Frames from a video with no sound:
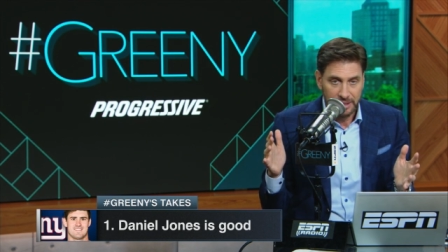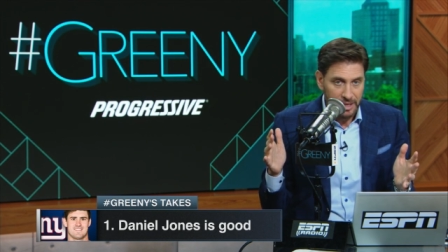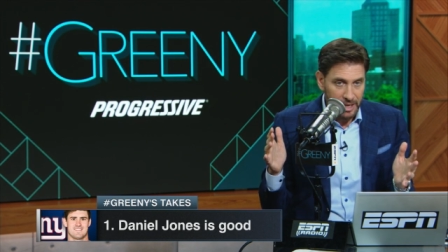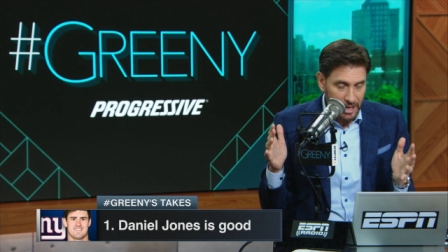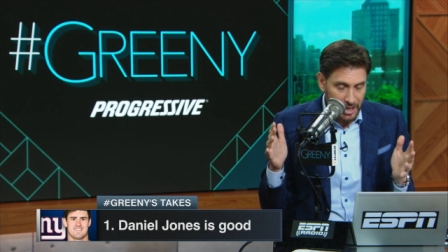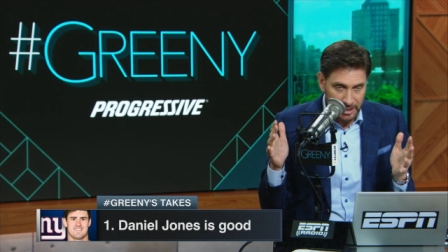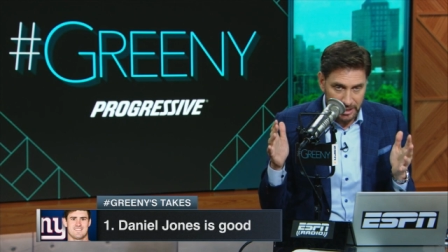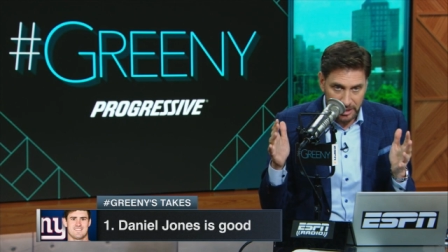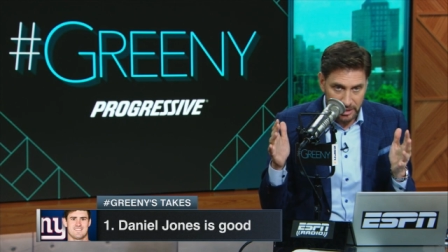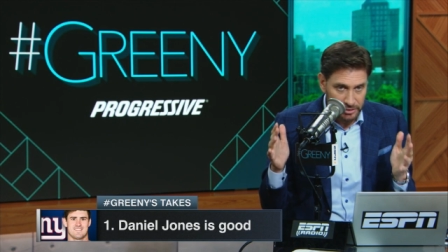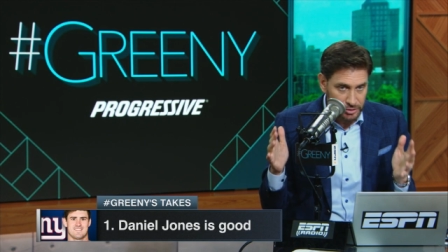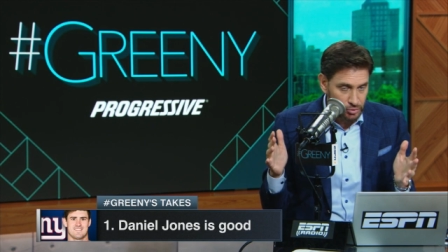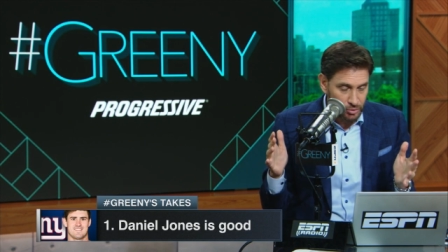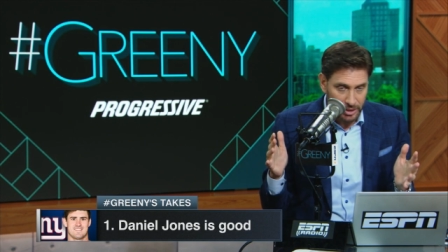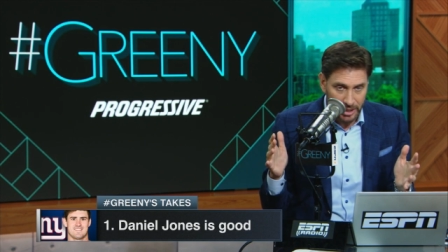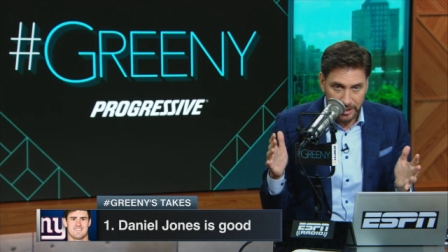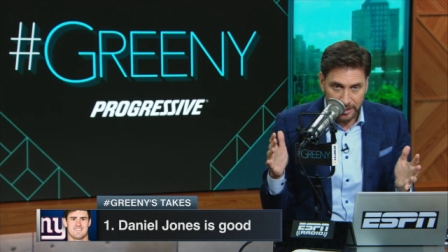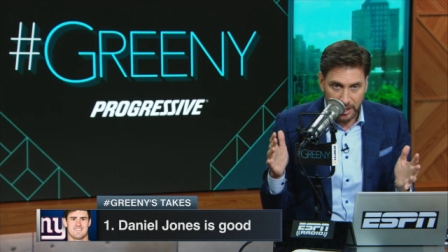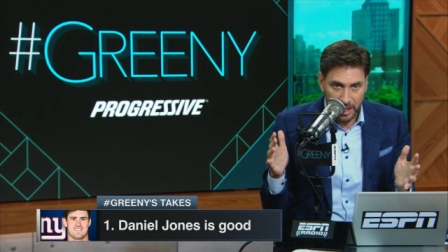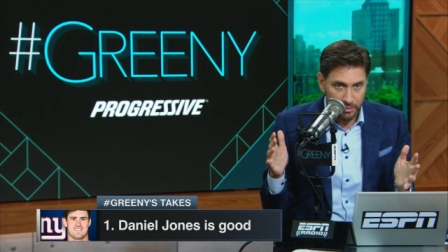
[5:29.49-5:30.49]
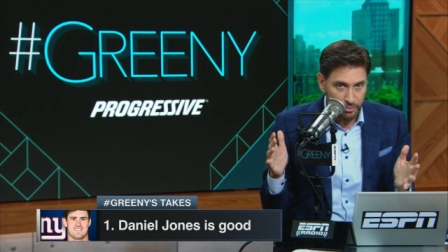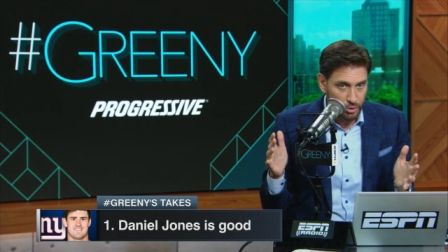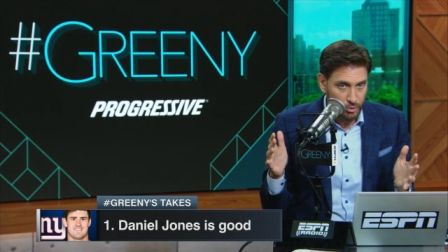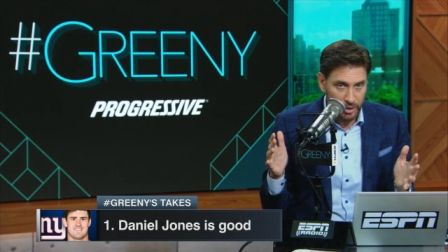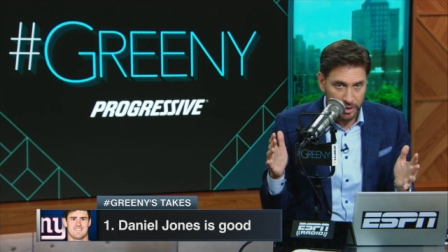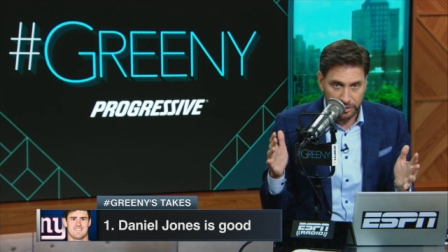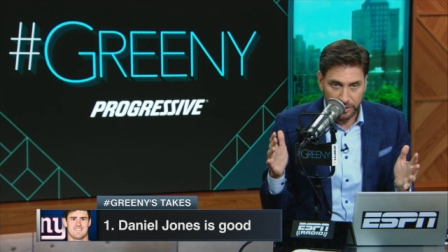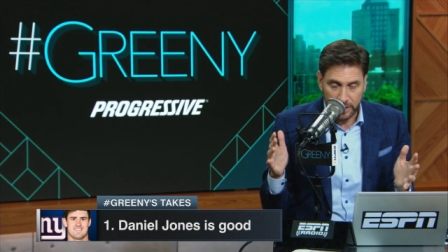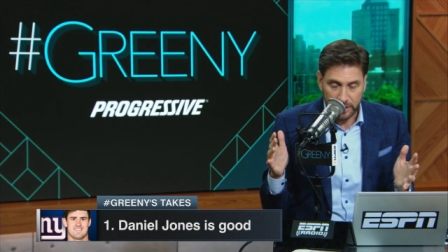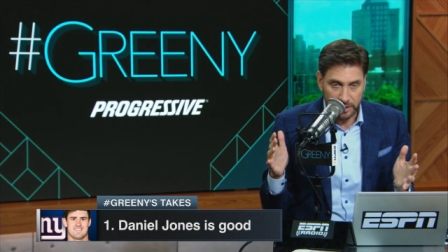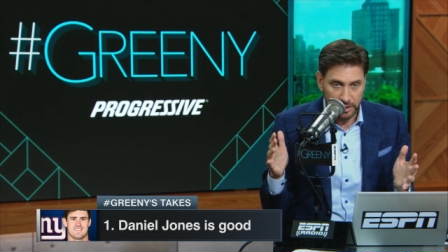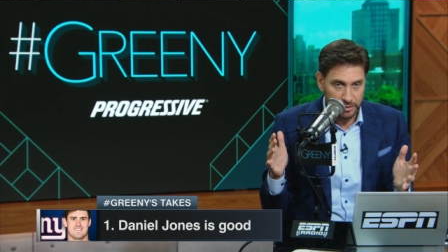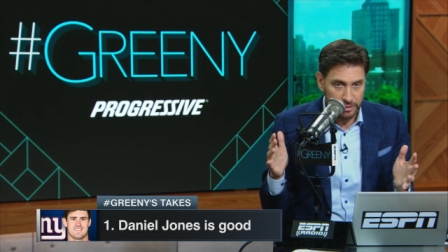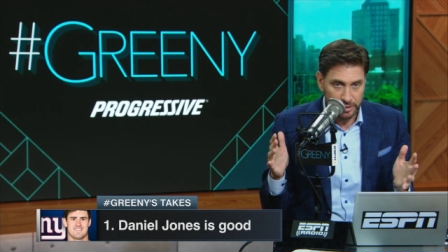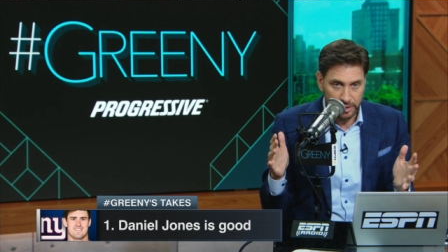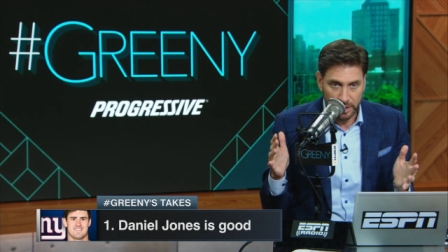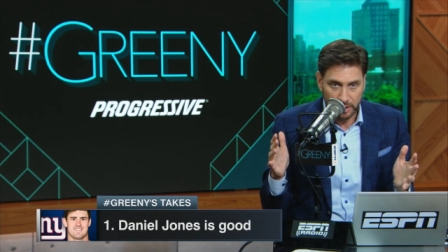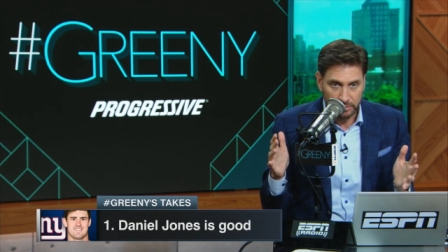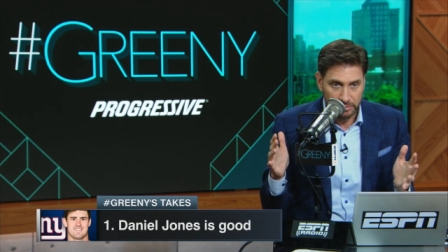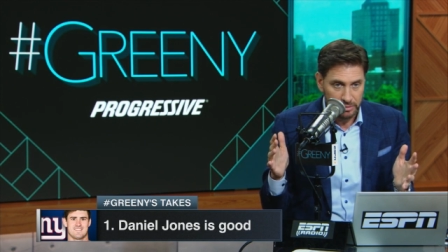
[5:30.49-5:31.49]
And here's what I came away thinking,
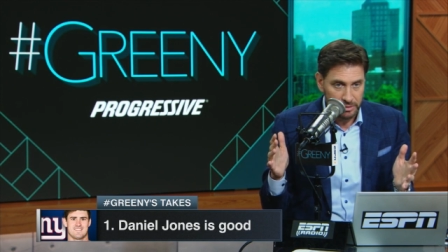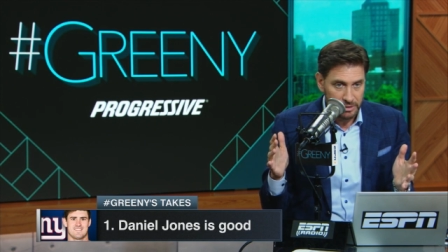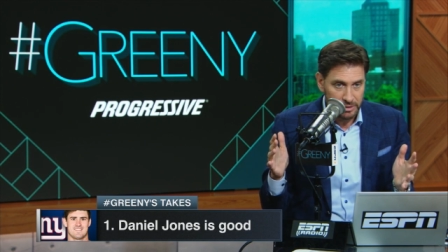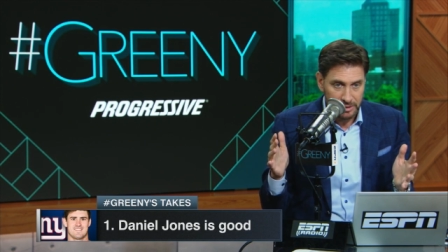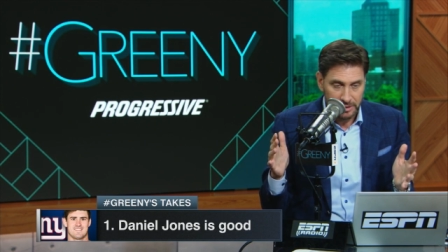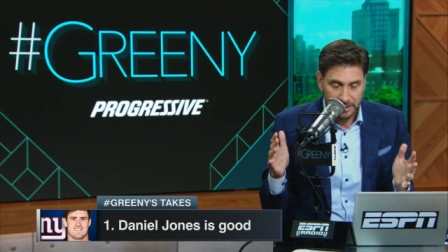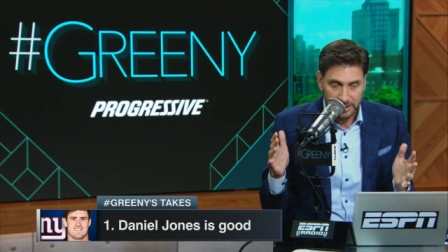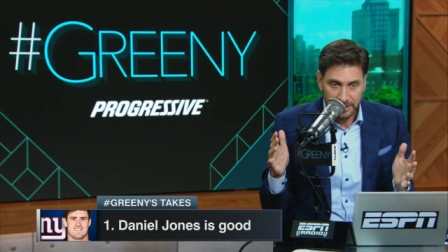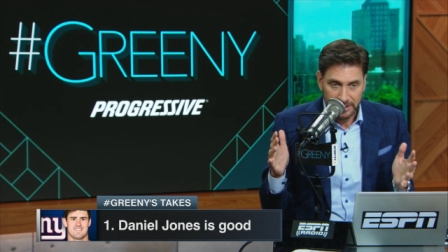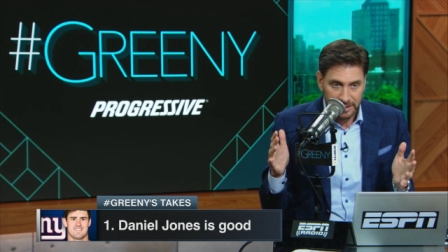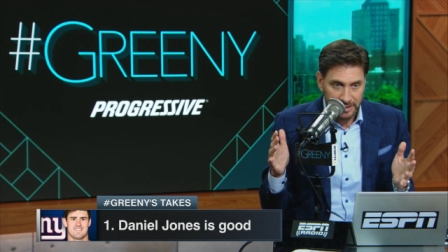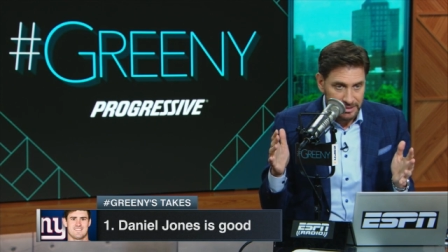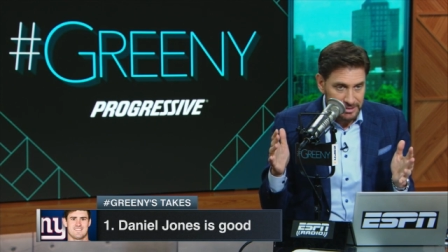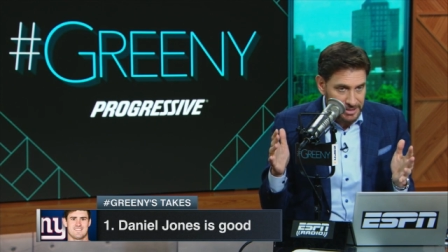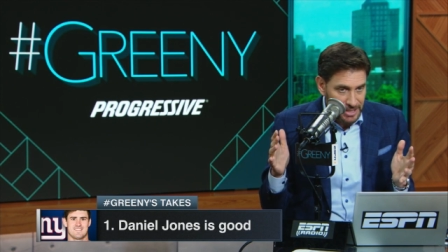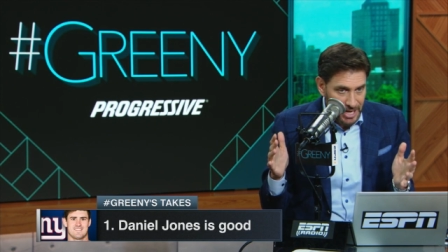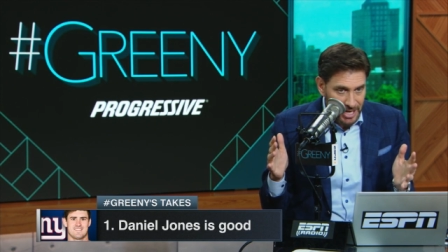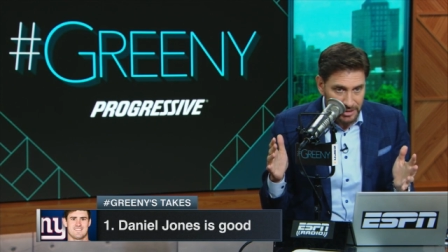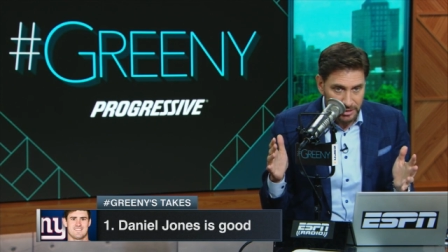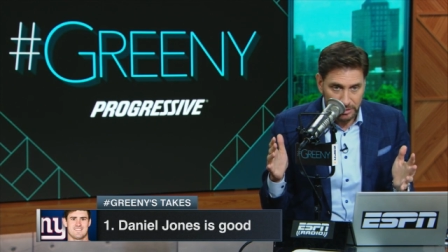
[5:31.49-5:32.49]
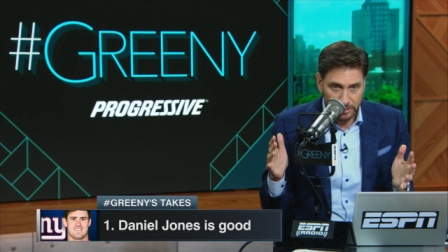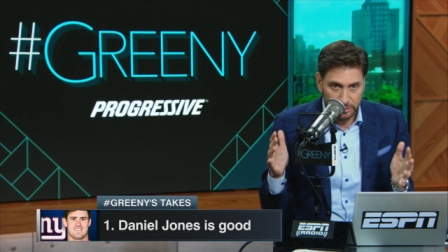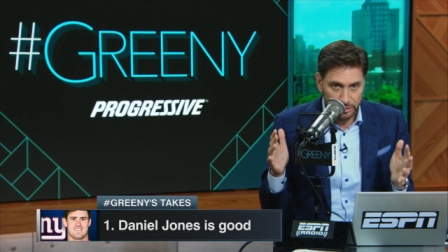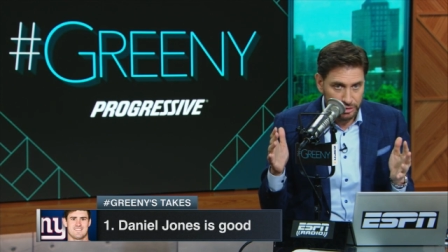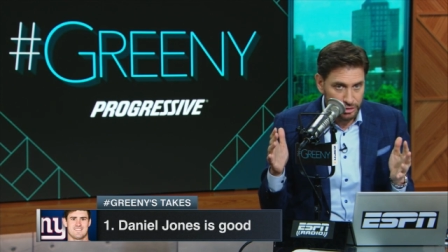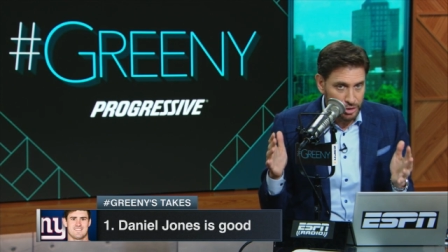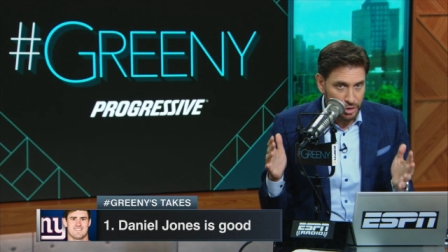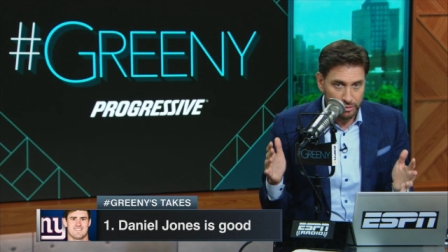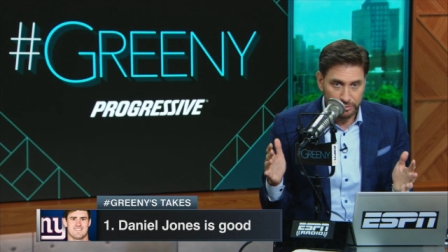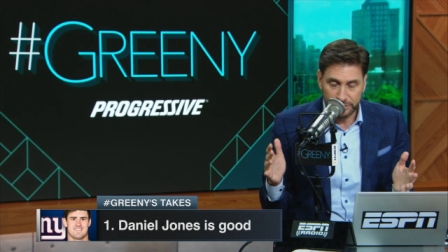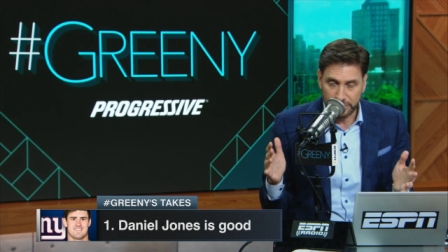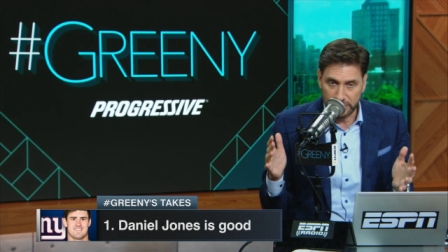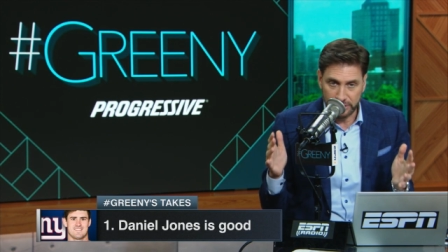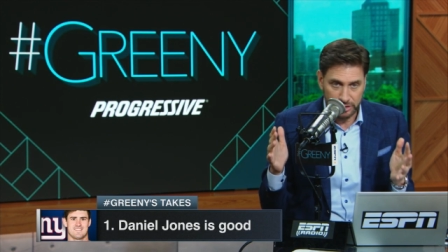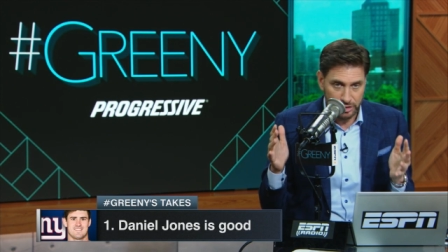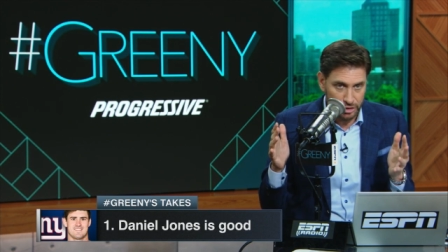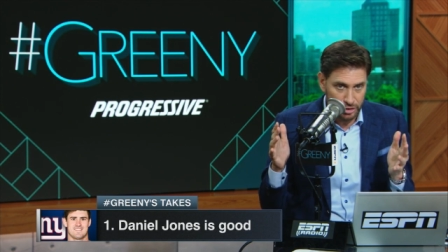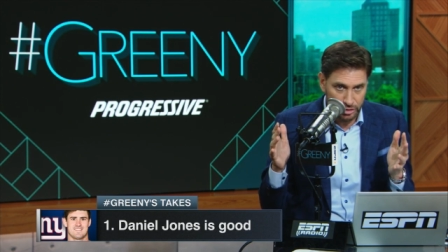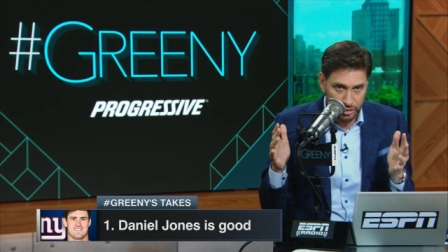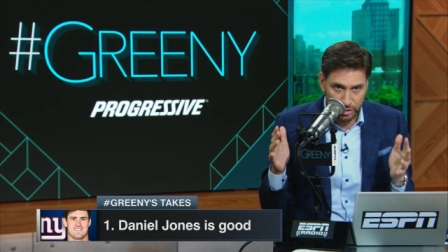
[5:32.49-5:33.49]
Nuno: Daniel Jones
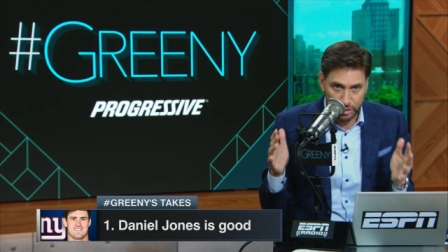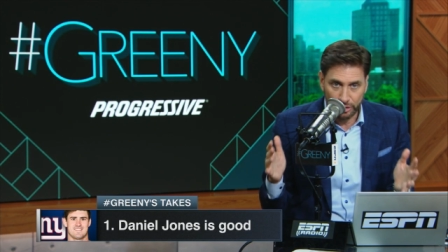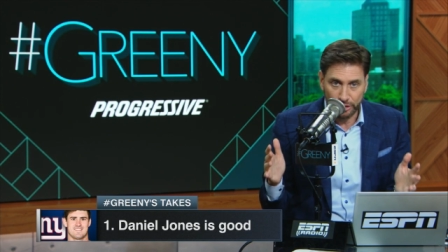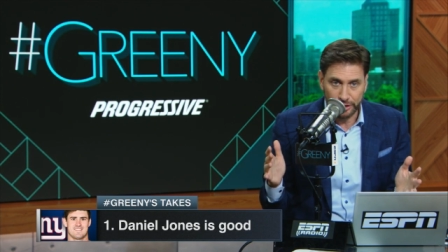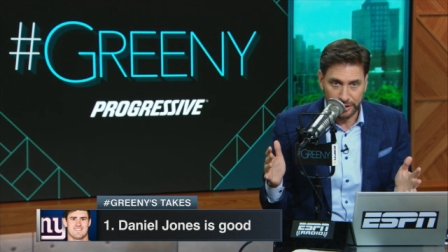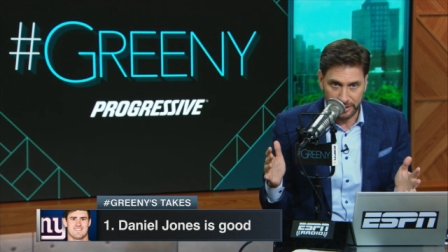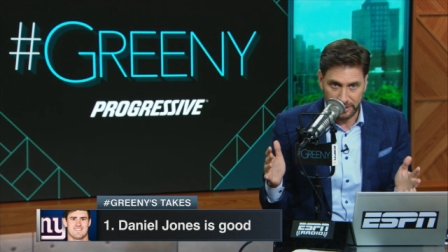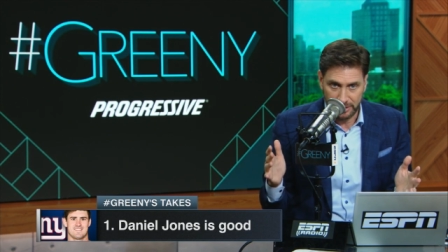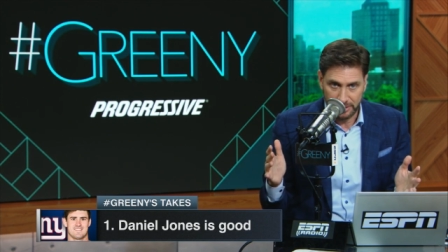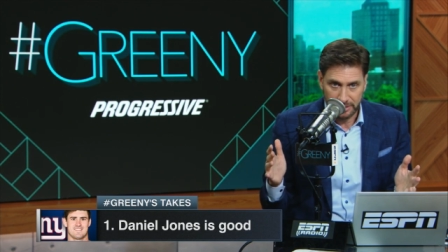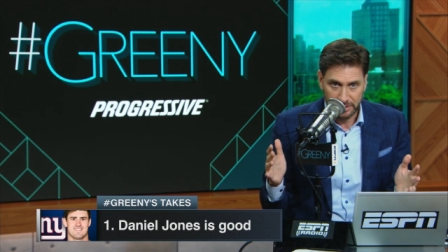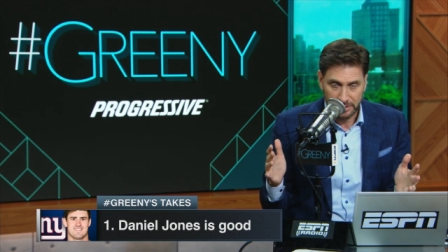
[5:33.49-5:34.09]
is good.